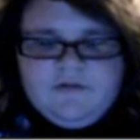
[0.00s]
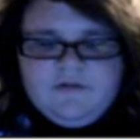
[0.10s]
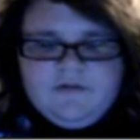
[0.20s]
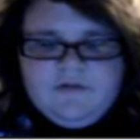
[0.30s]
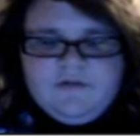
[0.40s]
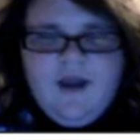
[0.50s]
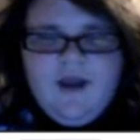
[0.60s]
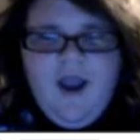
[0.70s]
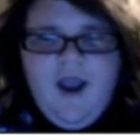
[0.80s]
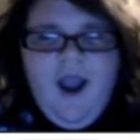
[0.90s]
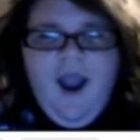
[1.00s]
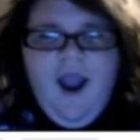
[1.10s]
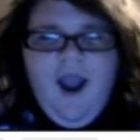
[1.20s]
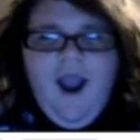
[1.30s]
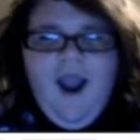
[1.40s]

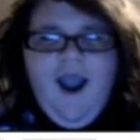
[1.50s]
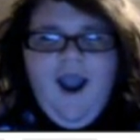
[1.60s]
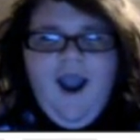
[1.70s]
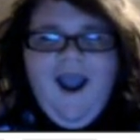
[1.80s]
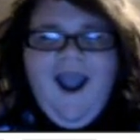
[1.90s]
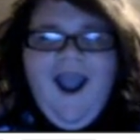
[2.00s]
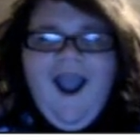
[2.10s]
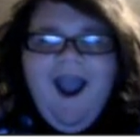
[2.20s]
(silence)